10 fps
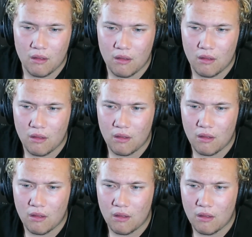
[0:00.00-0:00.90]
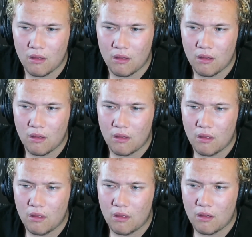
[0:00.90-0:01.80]

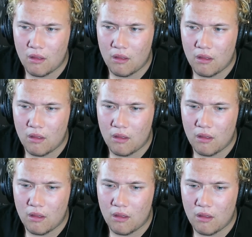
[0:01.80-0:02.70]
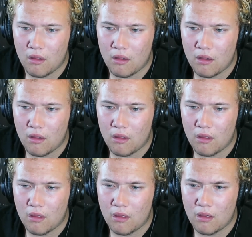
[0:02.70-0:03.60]

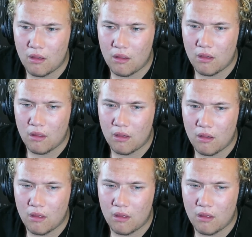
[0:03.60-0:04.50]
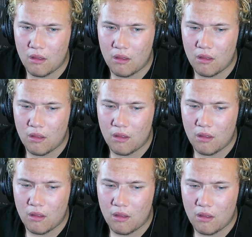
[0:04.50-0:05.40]

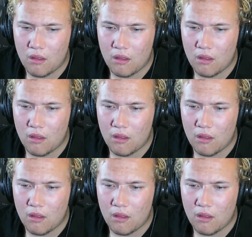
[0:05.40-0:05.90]
Nobody speaks.